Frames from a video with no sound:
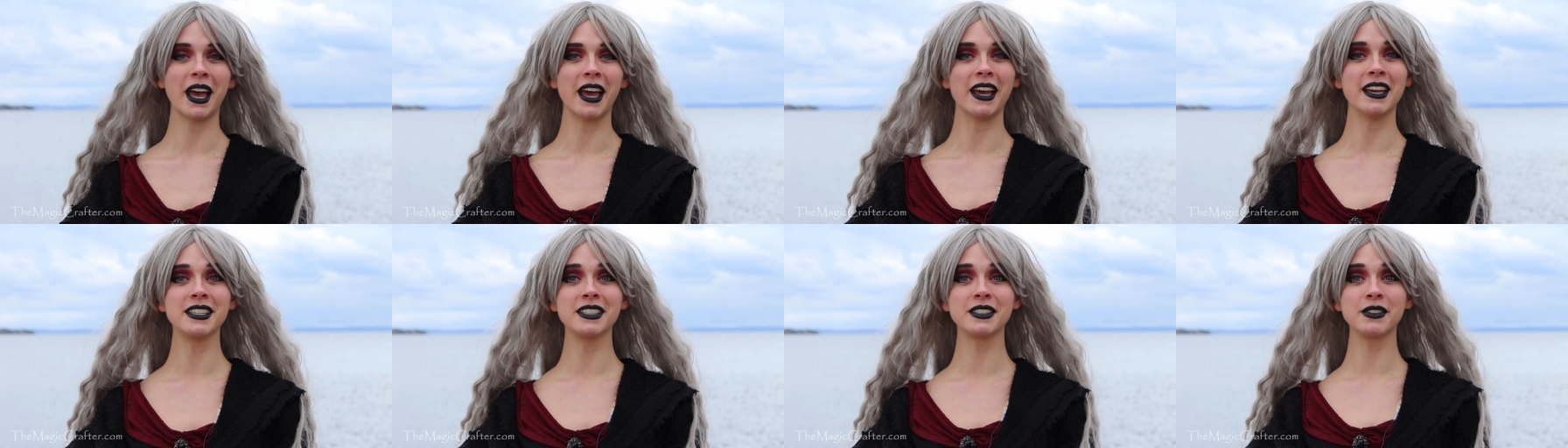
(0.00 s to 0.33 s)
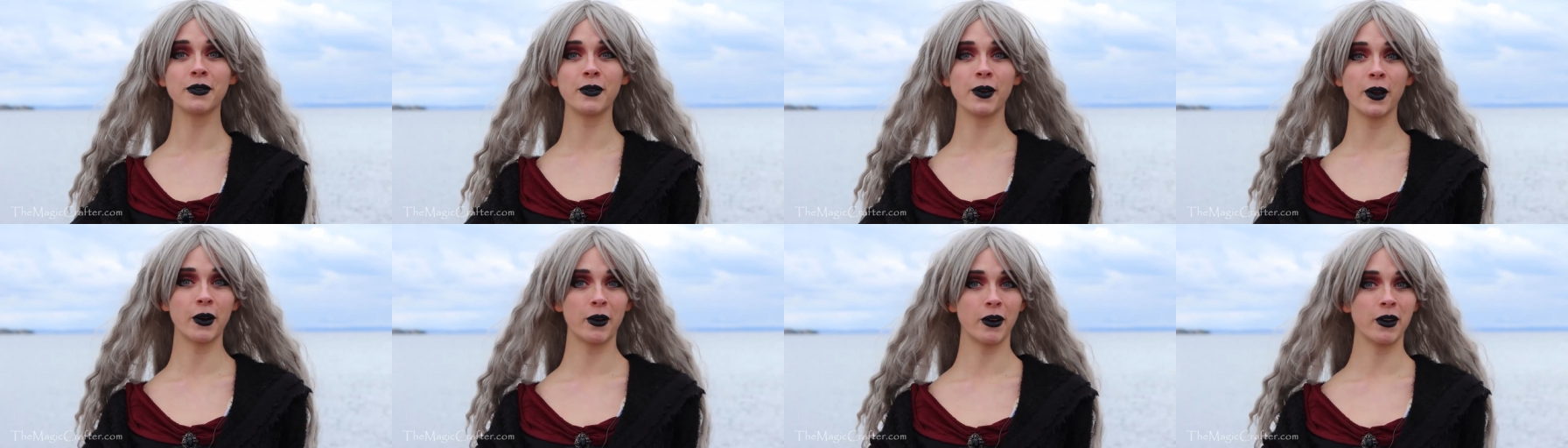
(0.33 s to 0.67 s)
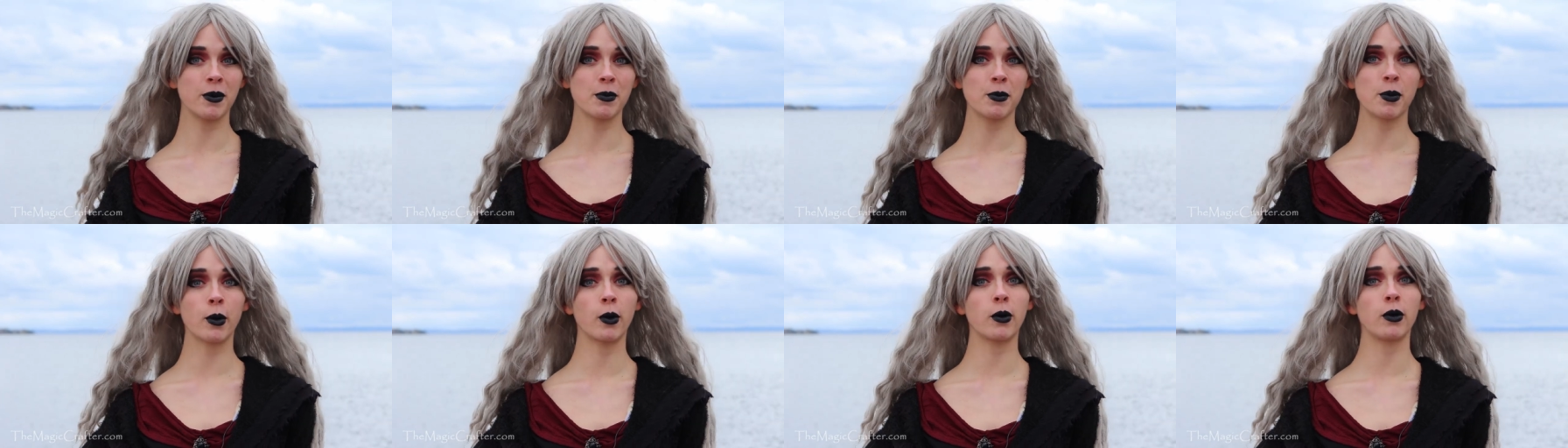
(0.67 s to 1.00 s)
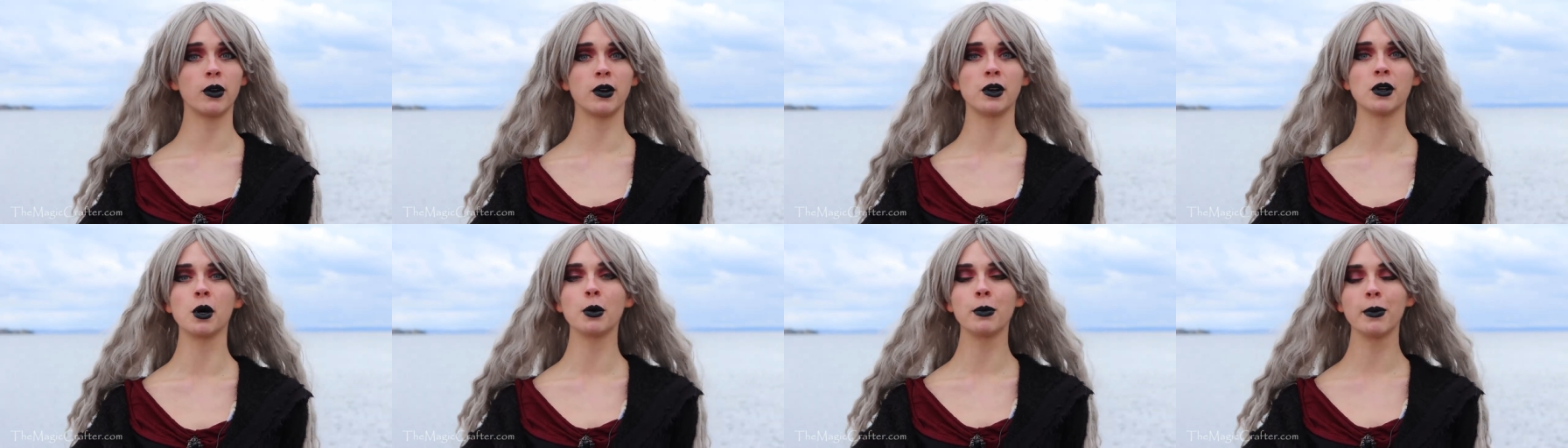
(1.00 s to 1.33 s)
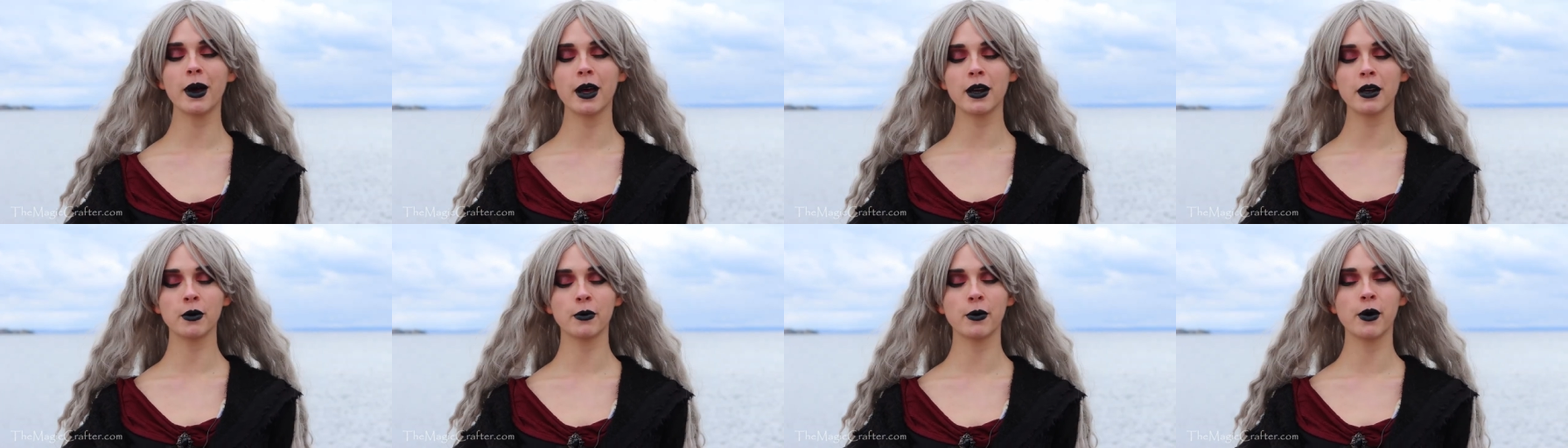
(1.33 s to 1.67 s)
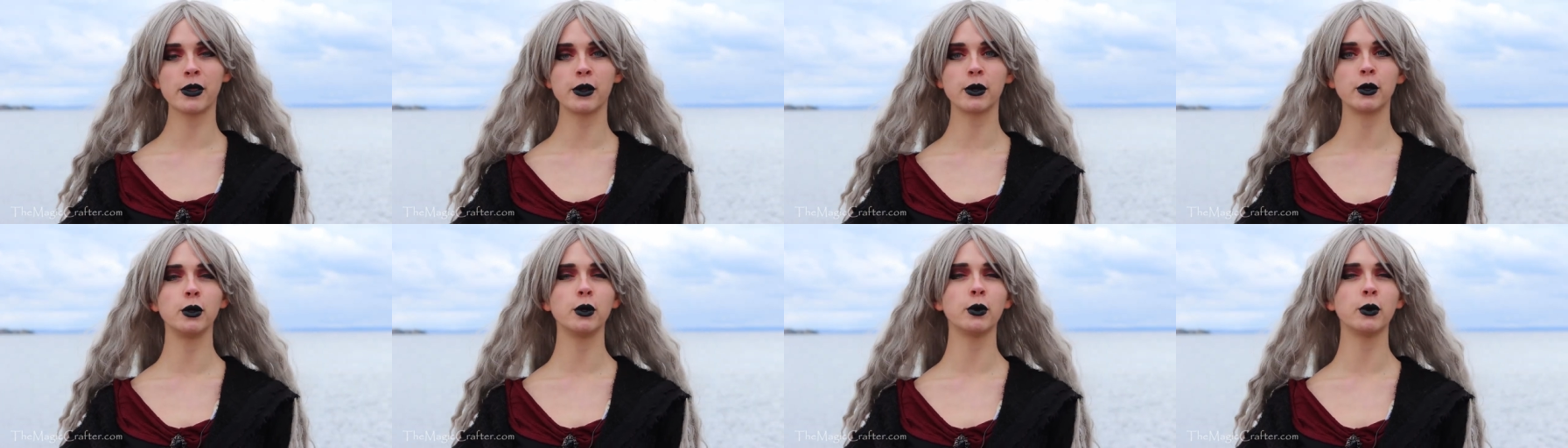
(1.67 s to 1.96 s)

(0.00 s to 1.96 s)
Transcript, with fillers: that is very important no matter whether